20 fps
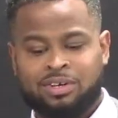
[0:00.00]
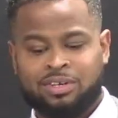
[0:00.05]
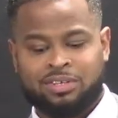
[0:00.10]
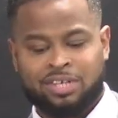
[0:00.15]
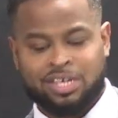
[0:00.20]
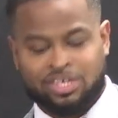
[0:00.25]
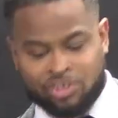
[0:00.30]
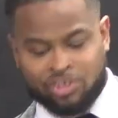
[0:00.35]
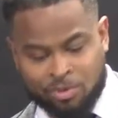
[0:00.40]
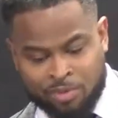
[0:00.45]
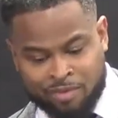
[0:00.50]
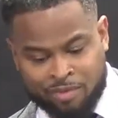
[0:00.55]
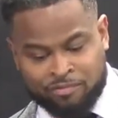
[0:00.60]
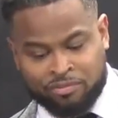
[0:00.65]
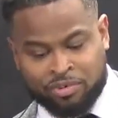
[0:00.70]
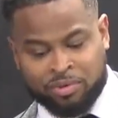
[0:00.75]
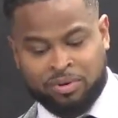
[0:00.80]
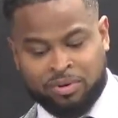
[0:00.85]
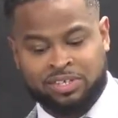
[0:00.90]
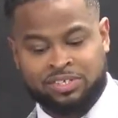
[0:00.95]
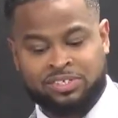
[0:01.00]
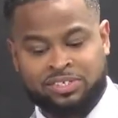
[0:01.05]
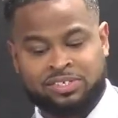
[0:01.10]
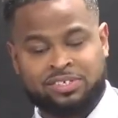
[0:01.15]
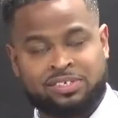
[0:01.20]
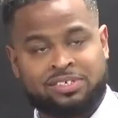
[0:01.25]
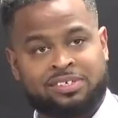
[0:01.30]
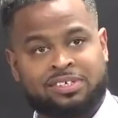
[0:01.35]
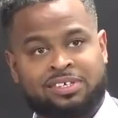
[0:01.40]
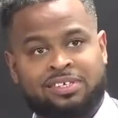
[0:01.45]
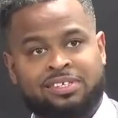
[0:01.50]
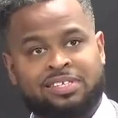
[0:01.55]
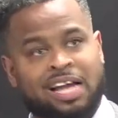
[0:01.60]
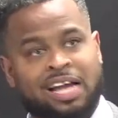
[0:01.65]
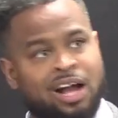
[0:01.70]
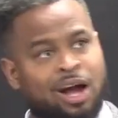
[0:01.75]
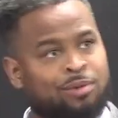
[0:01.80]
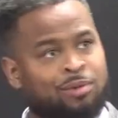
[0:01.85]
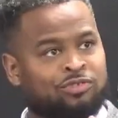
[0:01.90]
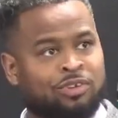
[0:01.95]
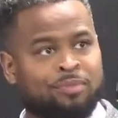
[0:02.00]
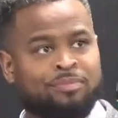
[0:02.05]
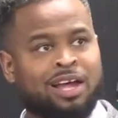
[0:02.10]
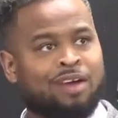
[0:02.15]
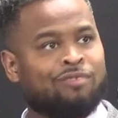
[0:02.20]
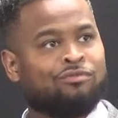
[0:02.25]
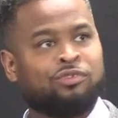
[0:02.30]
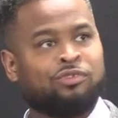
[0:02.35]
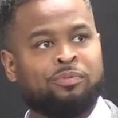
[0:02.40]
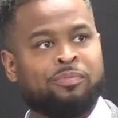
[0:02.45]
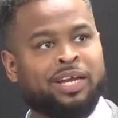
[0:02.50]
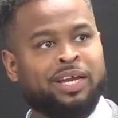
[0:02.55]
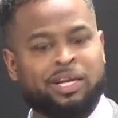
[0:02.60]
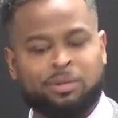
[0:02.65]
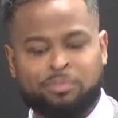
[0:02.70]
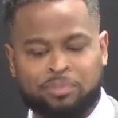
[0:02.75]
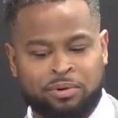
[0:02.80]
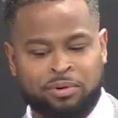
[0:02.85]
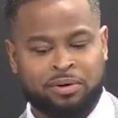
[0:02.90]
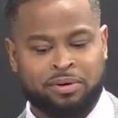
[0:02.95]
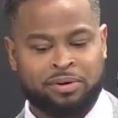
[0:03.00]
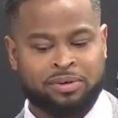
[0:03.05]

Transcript: there's no influence that comes from that room anymore,